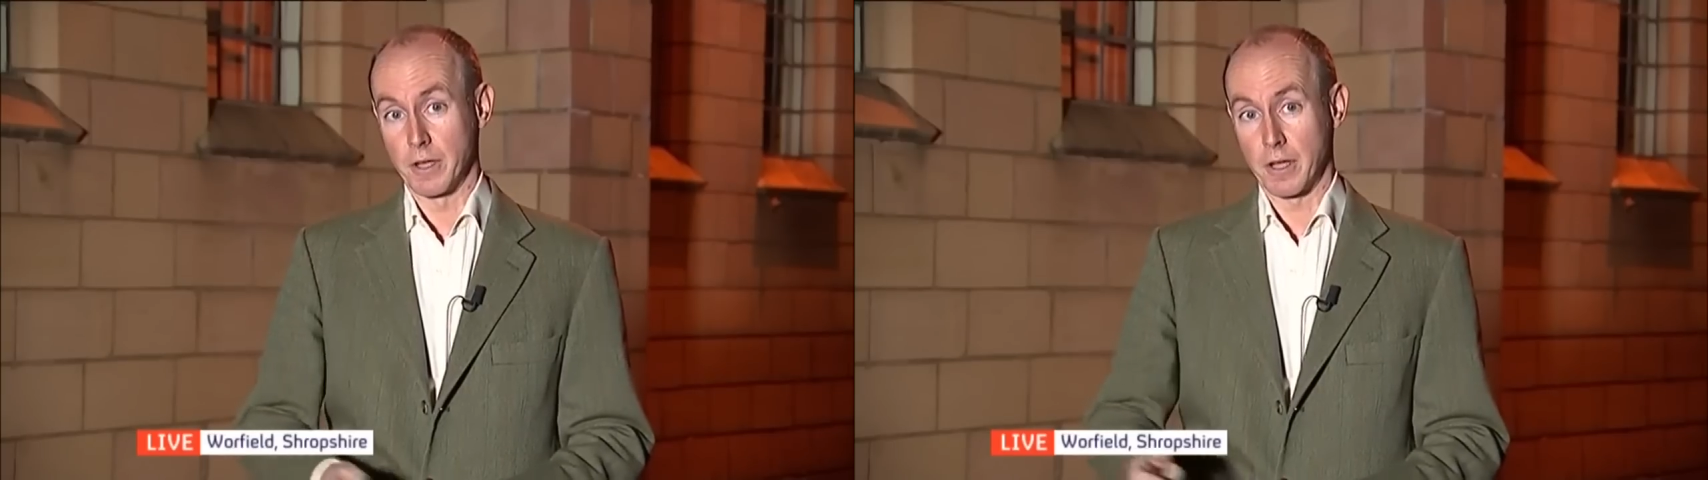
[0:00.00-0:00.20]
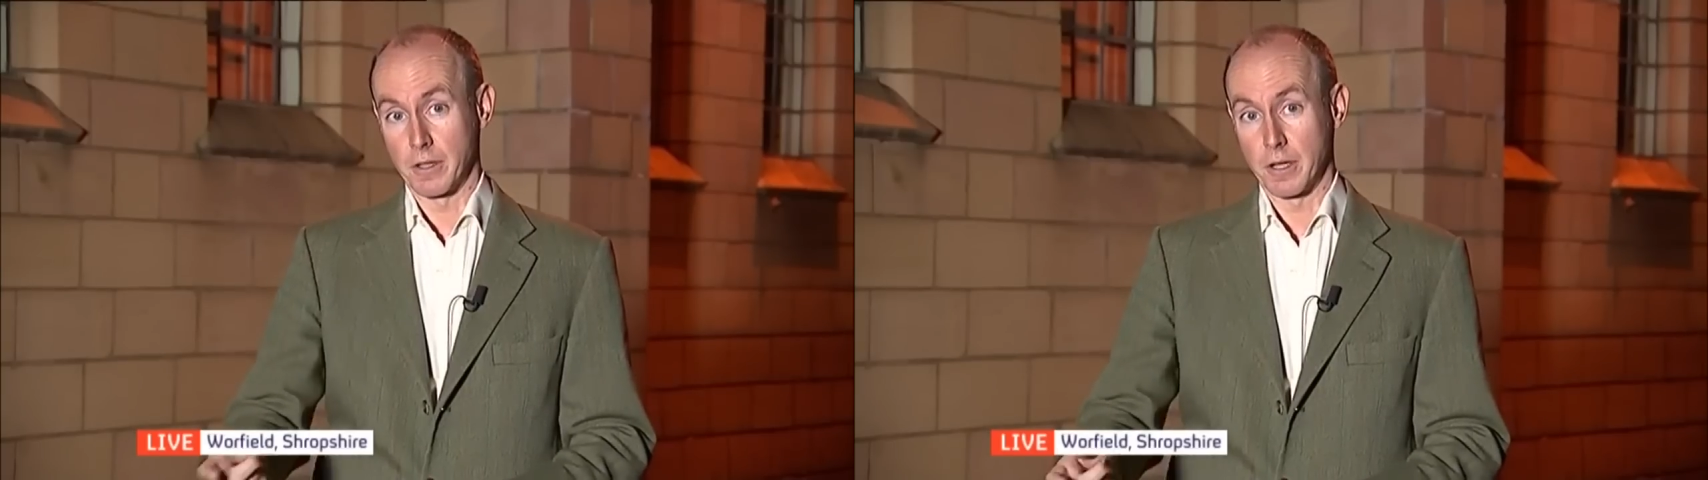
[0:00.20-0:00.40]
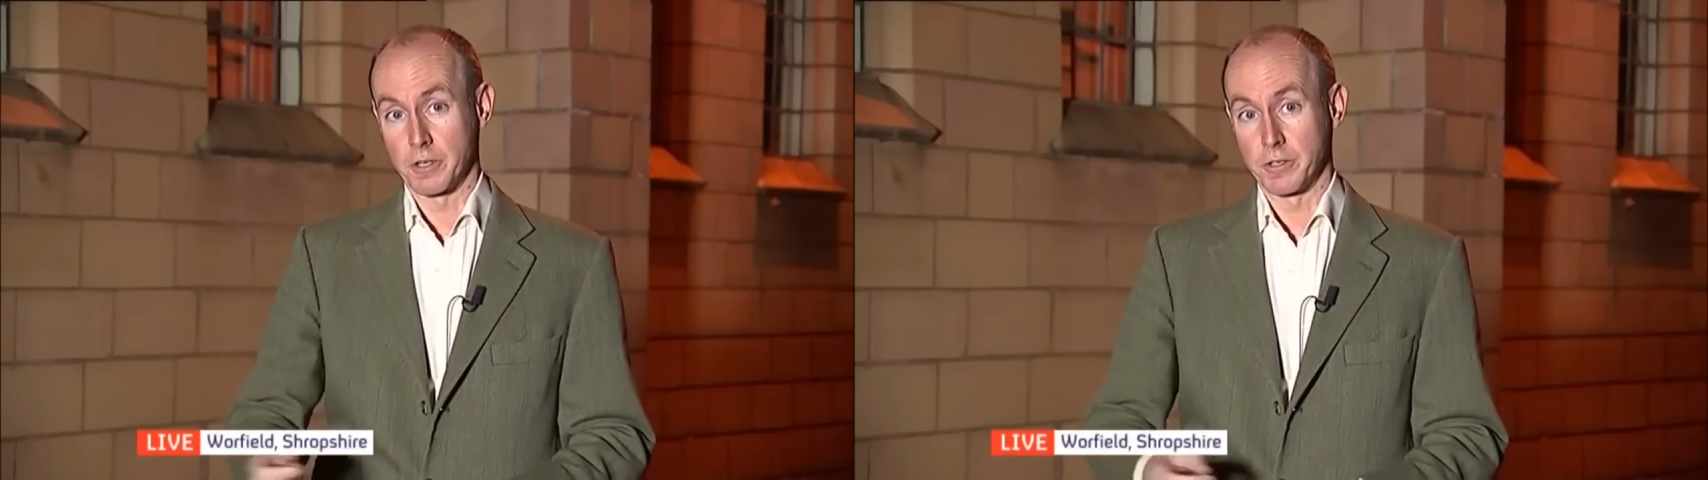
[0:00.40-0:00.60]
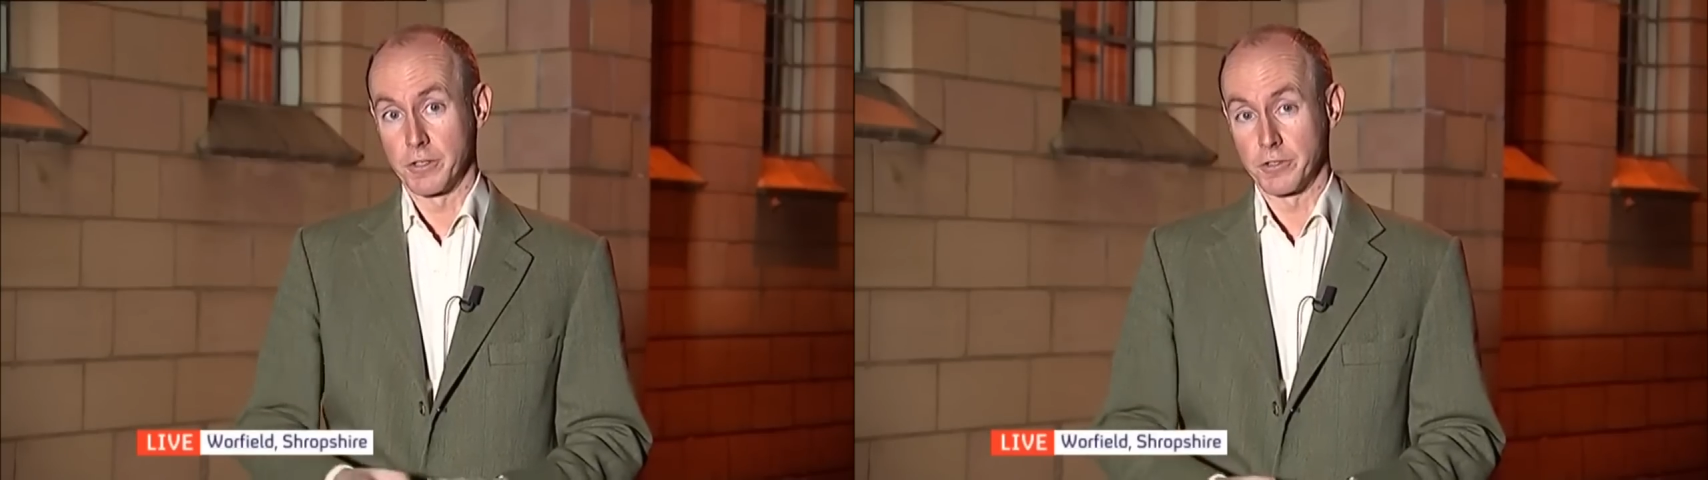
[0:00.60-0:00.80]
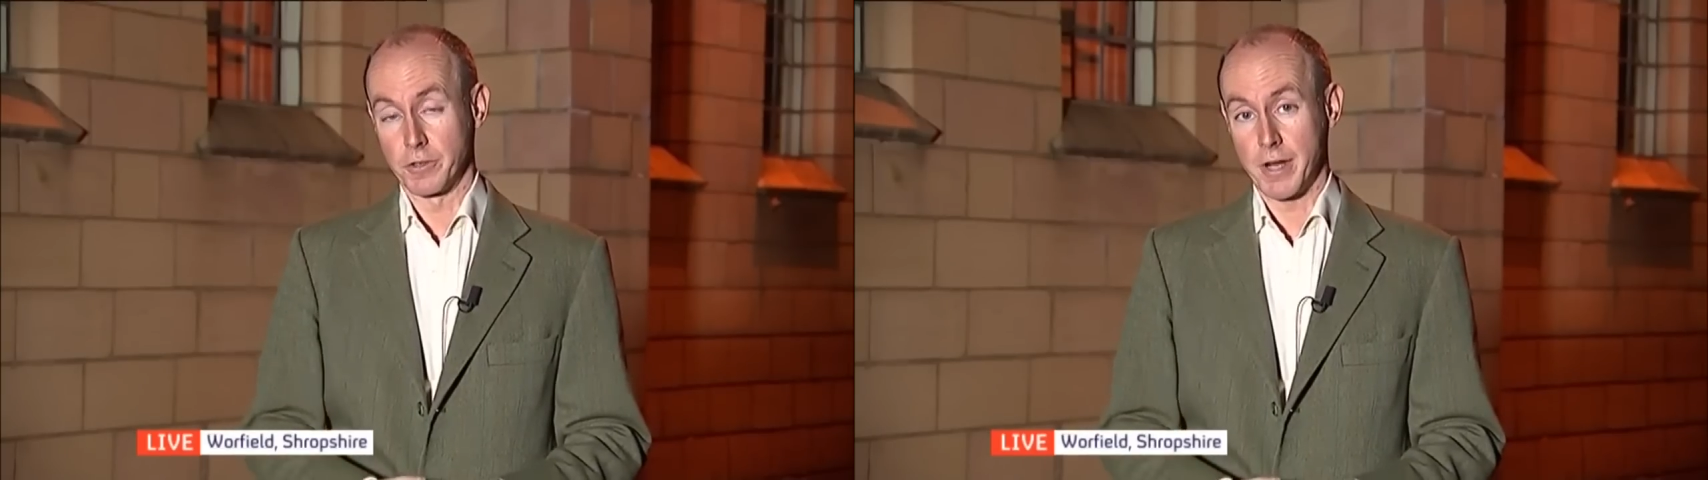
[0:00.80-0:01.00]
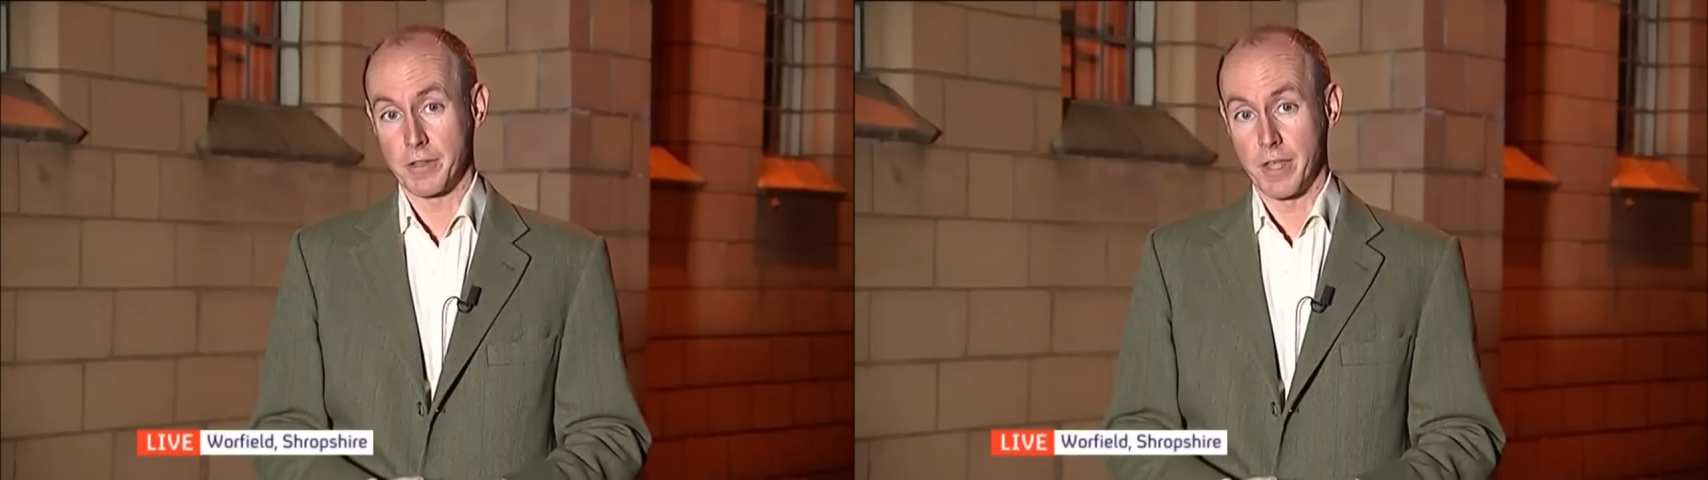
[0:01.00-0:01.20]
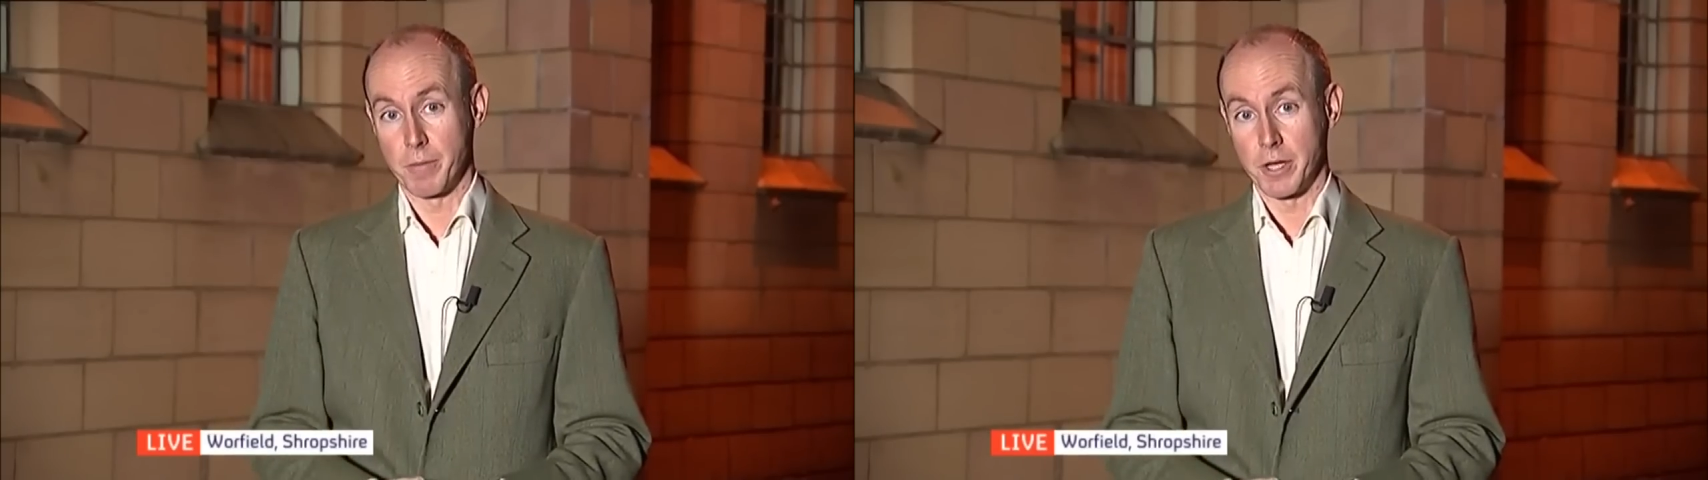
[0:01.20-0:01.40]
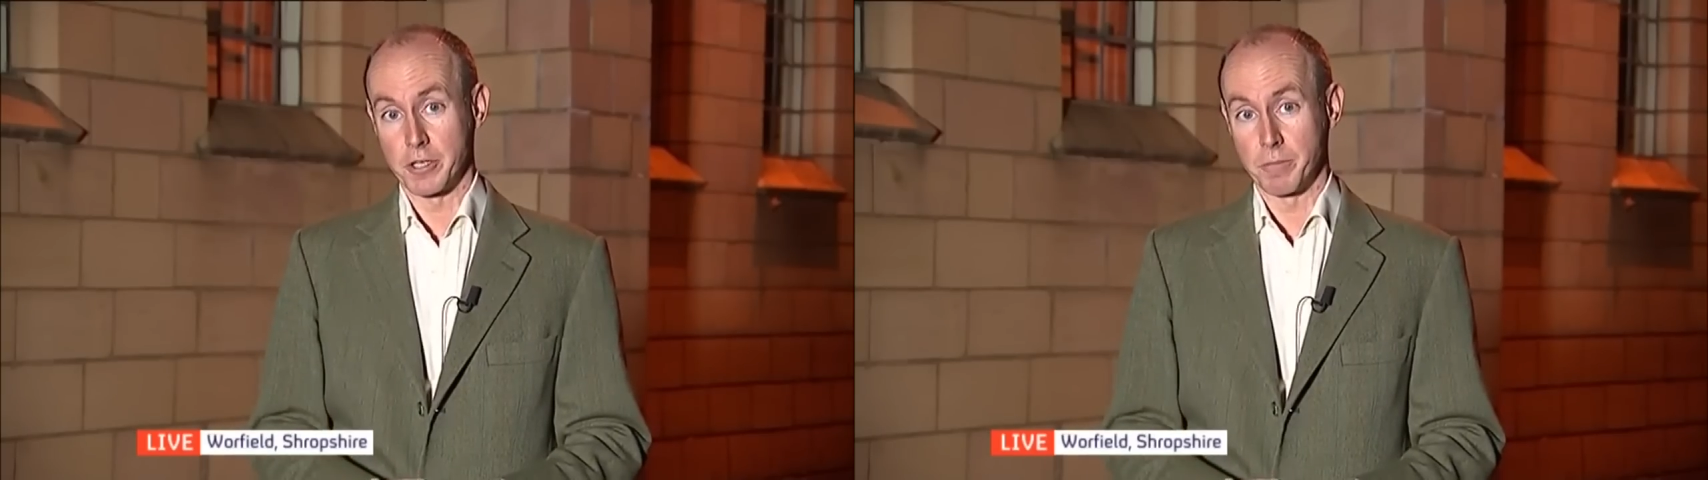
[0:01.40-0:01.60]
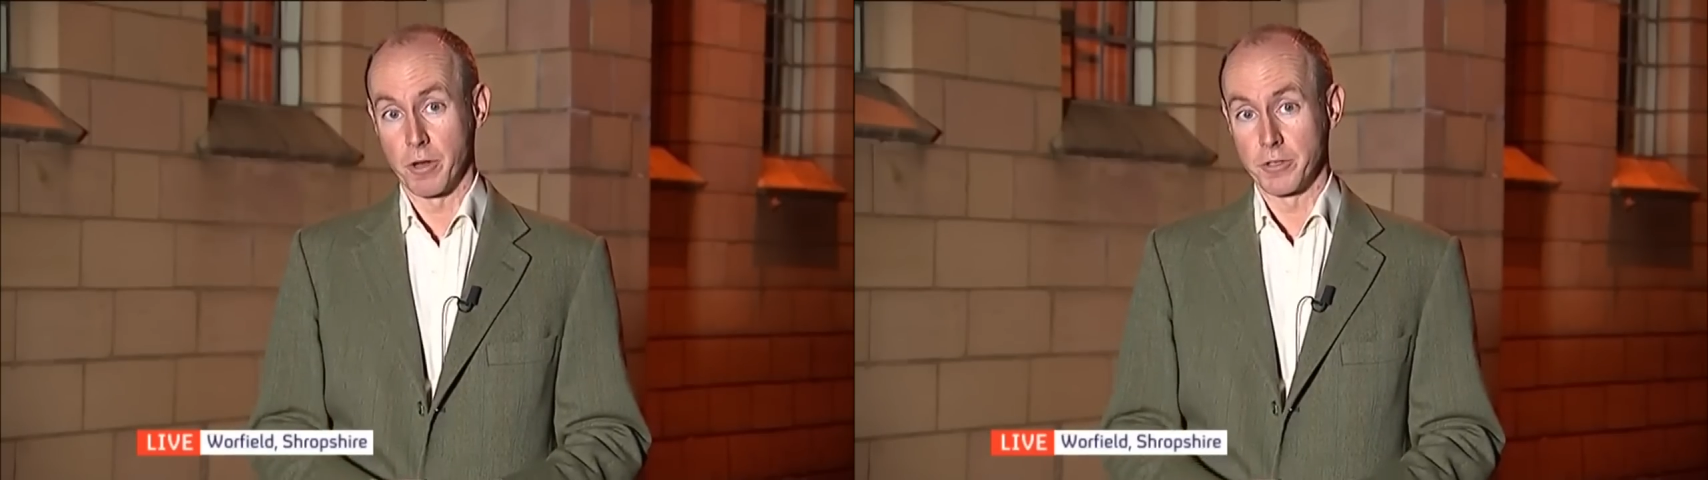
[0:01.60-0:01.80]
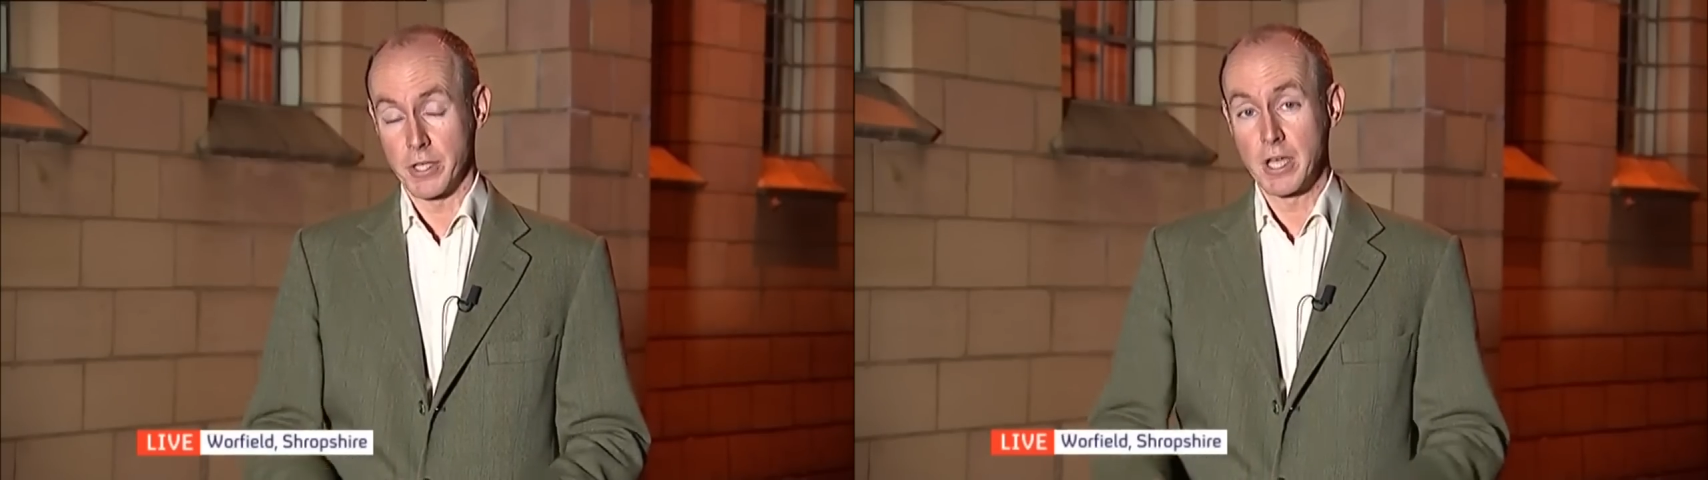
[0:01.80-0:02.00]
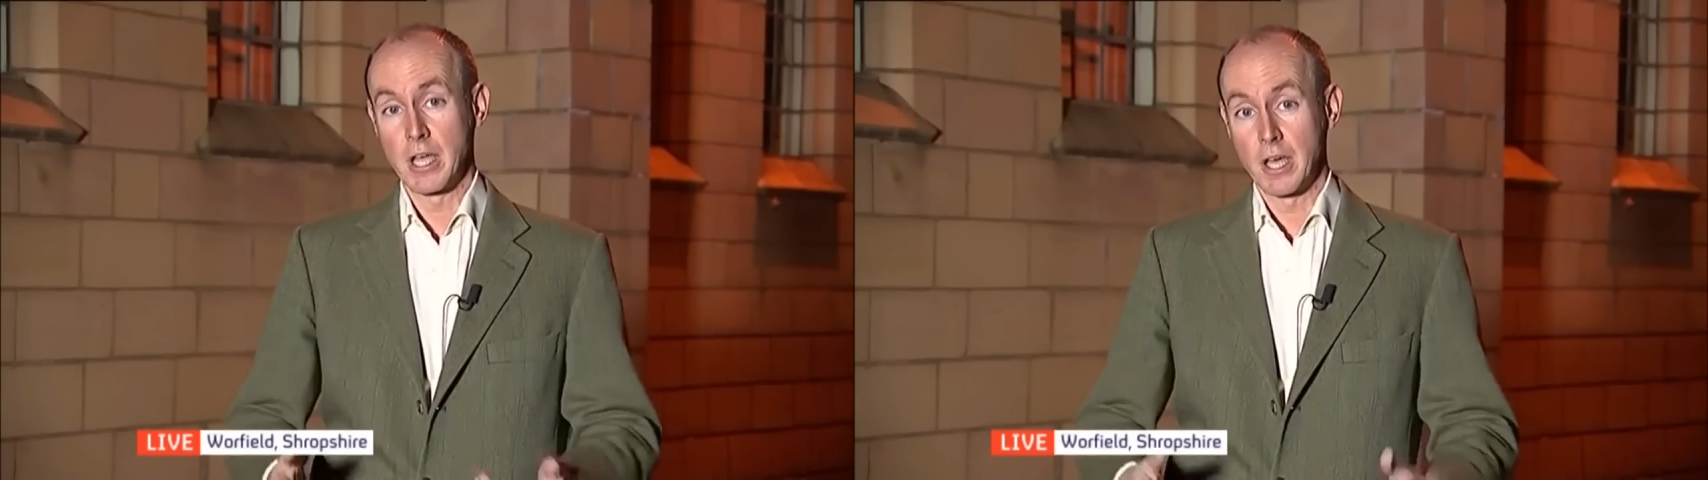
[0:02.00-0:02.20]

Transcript: the countries that surrendered their monetary policy,